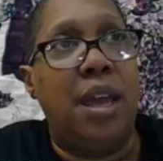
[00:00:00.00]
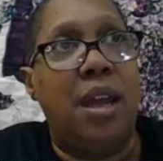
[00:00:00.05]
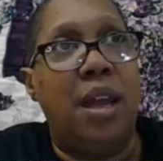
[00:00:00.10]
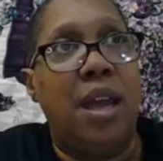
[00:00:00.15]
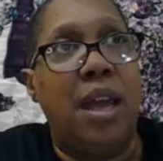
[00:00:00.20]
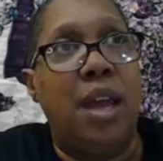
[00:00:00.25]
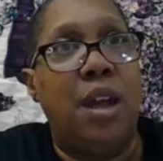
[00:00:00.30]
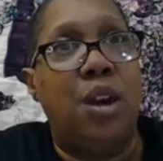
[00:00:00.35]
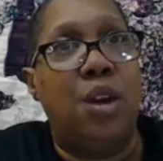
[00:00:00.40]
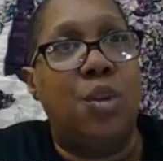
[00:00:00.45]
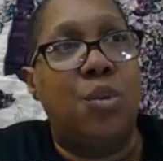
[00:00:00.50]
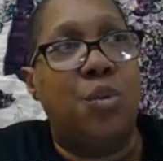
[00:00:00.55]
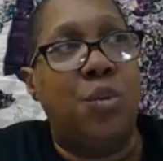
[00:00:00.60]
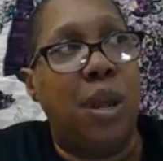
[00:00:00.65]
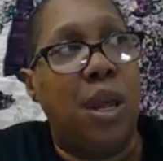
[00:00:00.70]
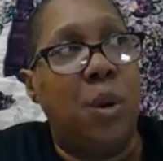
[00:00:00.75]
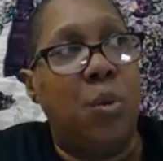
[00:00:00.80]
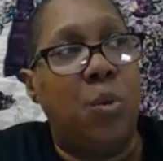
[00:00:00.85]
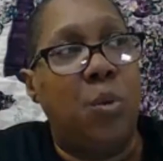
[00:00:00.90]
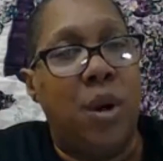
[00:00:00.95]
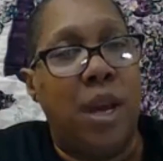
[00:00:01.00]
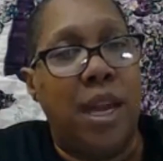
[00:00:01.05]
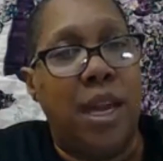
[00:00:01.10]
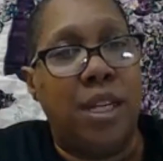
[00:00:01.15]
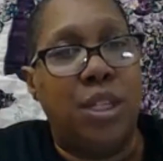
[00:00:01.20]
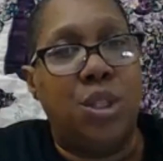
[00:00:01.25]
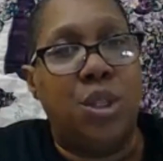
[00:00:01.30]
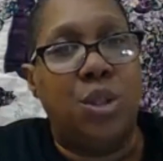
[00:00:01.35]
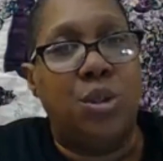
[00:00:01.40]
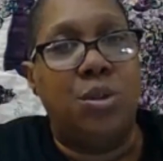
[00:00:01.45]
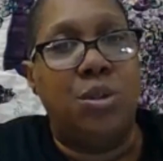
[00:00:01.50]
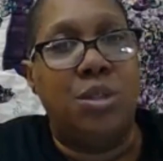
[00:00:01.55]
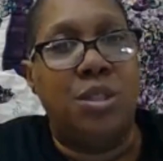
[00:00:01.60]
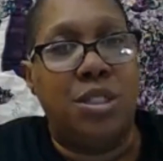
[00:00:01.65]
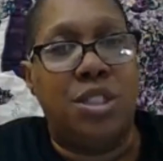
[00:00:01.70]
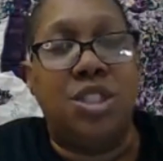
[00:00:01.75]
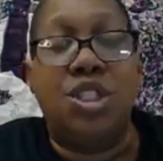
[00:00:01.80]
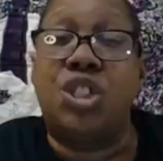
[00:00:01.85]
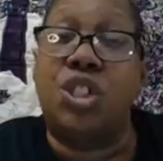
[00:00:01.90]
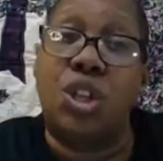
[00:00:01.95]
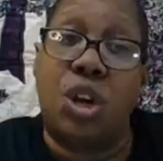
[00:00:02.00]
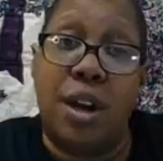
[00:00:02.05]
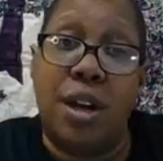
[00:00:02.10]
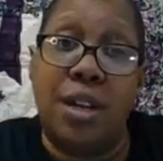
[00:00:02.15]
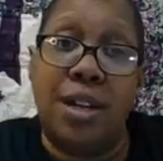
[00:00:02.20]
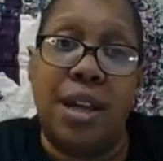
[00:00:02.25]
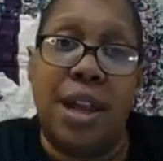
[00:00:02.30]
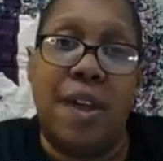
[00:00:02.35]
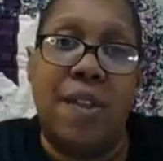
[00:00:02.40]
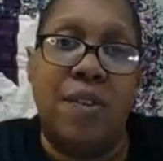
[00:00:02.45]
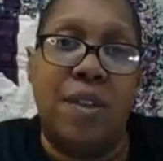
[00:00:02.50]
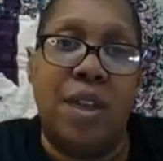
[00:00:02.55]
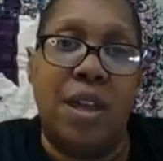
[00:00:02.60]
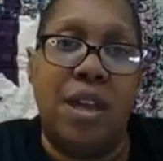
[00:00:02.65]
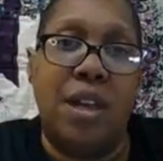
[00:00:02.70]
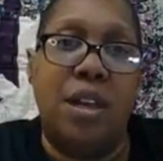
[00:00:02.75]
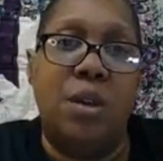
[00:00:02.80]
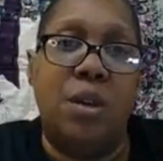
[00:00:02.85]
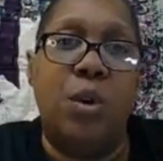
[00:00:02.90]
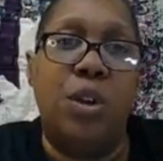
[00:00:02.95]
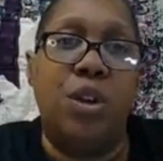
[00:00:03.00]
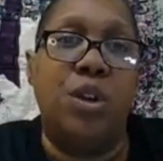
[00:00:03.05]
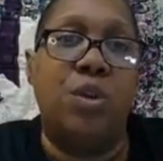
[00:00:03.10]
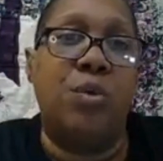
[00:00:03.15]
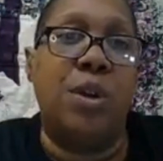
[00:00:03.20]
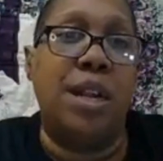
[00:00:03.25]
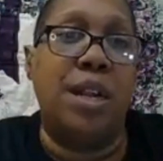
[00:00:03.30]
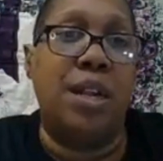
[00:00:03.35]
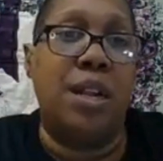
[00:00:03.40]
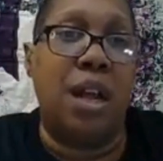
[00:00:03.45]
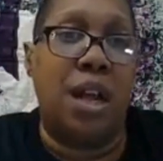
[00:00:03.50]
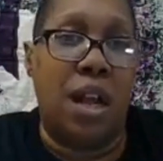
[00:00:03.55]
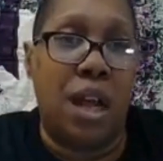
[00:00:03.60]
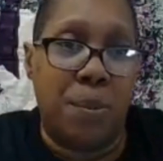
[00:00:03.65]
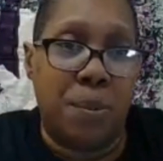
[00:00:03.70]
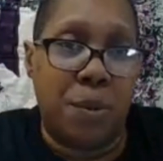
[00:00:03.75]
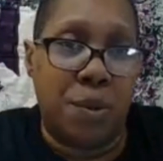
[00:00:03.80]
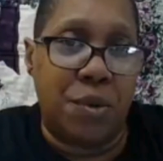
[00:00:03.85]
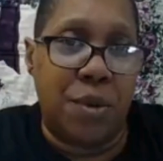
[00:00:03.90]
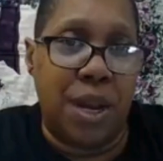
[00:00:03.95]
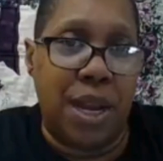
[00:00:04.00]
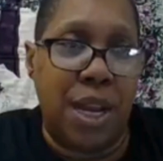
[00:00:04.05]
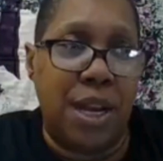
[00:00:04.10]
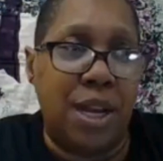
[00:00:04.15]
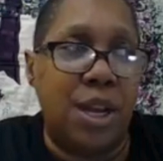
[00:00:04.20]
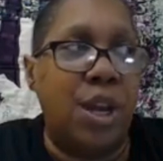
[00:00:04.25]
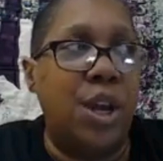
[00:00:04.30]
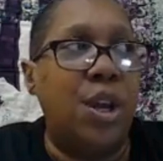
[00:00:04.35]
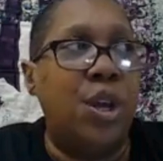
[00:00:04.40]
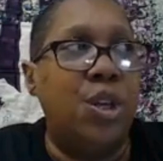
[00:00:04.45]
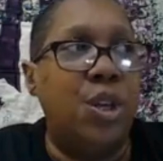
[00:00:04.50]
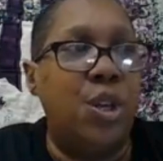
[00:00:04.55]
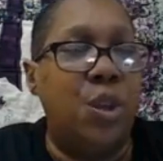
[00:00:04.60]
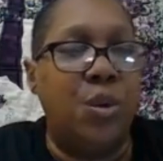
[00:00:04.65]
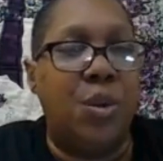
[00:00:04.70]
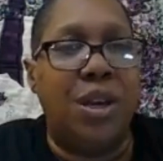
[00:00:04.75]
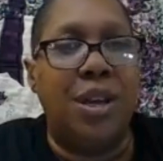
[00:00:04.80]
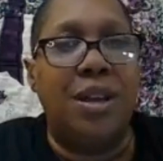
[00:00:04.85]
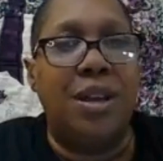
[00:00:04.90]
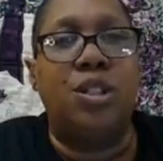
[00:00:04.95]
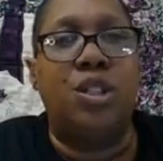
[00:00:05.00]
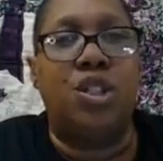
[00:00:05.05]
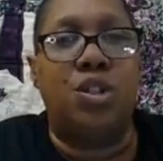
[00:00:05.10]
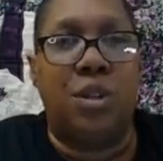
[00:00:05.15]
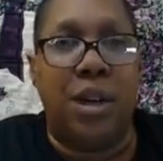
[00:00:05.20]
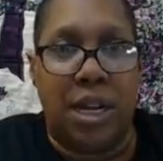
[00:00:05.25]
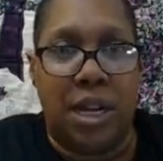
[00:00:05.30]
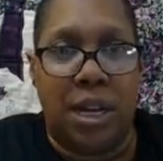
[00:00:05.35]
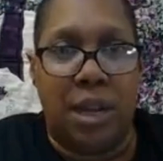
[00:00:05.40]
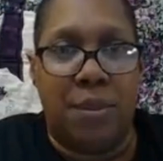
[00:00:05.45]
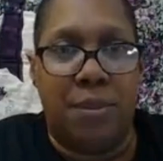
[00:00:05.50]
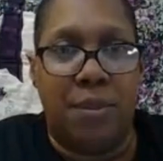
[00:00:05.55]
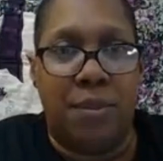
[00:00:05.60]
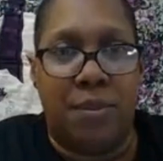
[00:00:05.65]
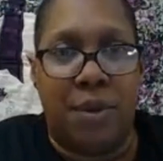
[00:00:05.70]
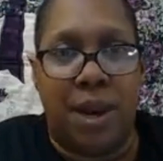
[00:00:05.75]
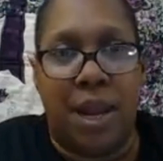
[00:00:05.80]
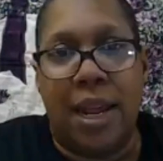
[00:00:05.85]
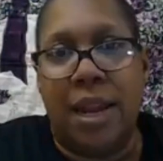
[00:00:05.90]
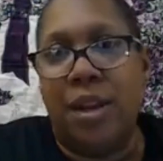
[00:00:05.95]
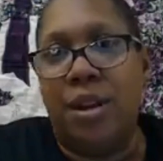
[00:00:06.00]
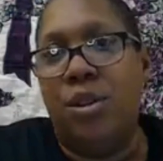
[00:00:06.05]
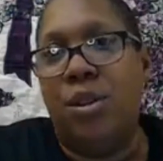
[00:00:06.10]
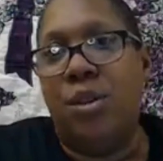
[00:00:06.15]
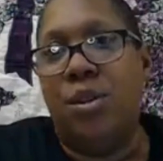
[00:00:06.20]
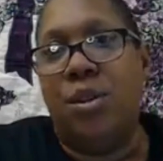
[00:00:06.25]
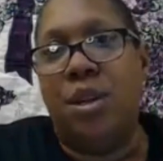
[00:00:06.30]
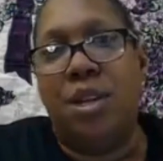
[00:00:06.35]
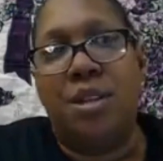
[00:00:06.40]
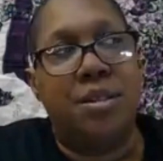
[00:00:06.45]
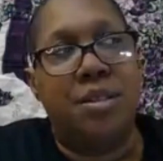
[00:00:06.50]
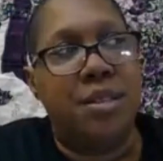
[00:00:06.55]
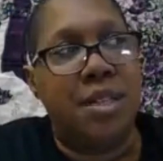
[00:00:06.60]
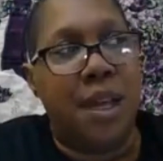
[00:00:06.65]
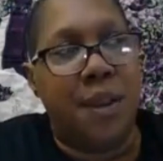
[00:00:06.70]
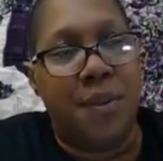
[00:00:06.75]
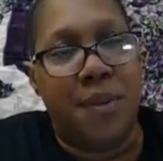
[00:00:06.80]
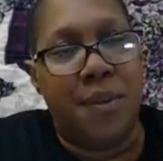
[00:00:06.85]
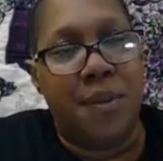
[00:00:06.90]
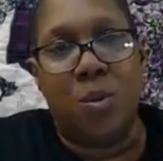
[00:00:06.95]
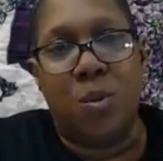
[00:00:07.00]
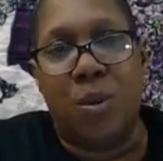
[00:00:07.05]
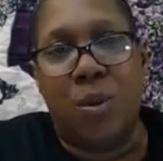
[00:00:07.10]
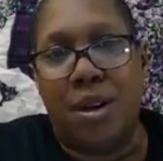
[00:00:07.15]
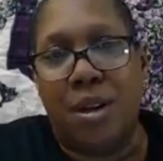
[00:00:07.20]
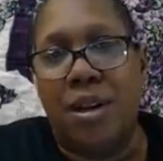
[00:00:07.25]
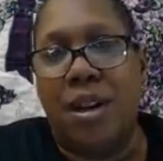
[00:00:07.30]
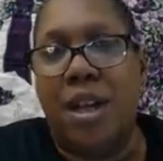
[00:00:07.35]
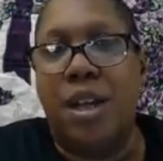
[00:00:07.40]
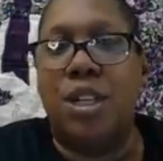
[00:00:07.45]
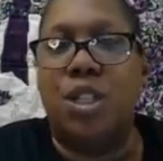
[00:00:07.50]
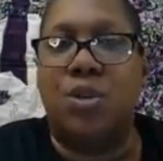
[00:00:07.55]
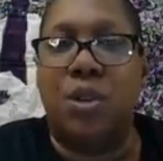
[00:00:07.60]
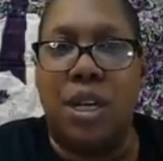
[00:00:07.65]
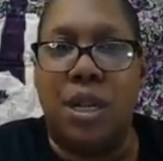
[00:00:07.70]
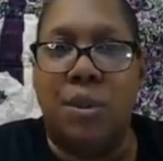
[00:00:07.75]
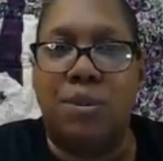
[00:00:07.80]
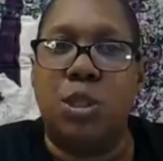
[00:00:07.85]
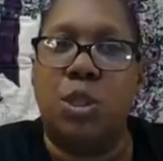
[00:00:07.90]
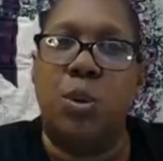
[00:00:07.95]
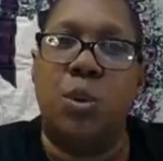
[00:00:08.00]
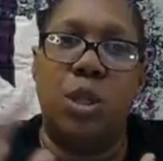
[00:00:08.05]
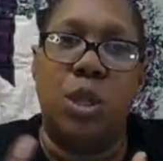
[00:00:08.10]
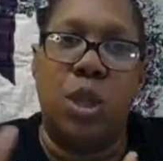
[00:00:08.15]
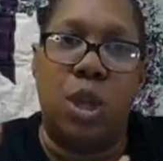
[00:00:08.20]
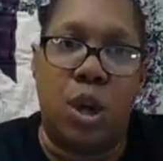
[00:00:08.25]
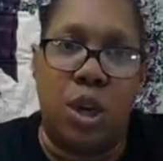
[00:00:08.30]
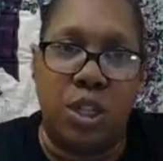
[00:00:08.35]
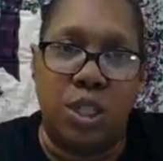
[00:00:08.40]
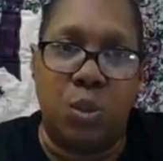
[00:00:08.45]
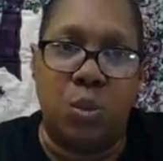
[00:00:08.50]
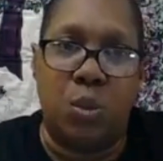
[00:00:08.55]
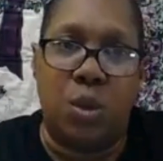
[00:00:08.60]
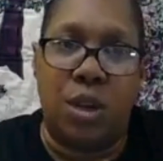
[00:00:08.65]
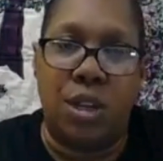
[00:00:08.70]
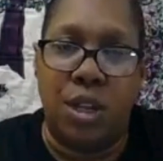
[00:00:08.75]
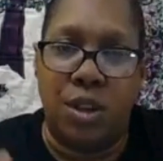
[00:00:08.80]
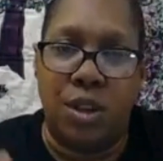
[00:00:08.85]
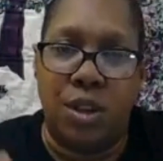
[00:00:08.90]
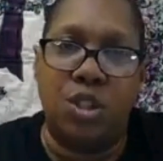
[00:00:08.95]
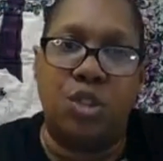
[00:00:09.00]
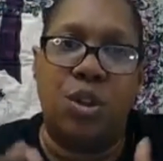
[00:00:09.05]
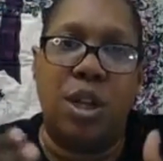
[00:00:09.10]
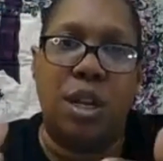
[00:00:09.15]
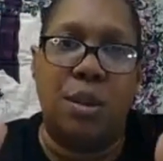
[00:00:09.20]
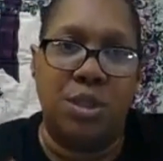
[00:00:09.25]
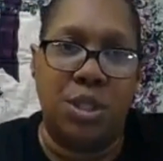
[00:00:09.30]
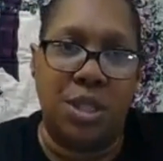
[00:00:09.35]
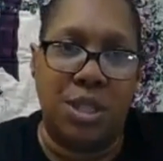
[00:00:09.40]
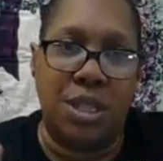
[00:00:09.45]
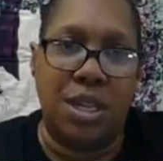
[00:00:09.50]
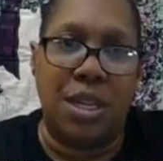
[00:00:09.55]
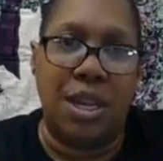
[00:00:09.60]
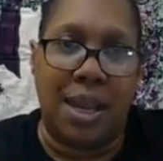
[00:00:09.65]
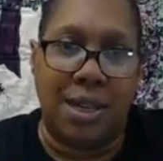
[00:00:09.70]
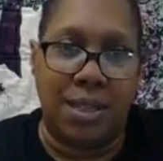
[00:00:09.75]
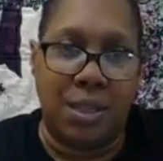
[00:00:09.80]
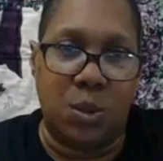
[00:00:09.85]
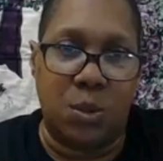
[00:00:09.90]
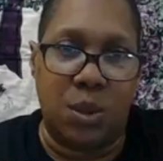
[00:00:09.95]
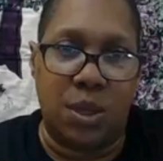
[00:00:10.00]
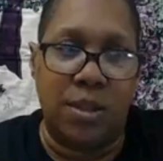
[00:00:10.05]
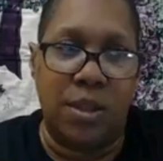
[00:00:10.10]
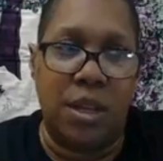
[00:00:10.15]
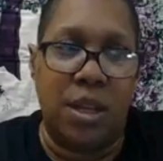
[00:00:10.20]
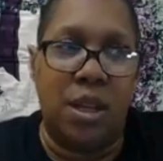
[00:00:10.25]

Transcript: a great way to start, and then when you're ready to upgrade, you can trade up, right? You can sell this one and trade up to a larger one and then trade up to the next one.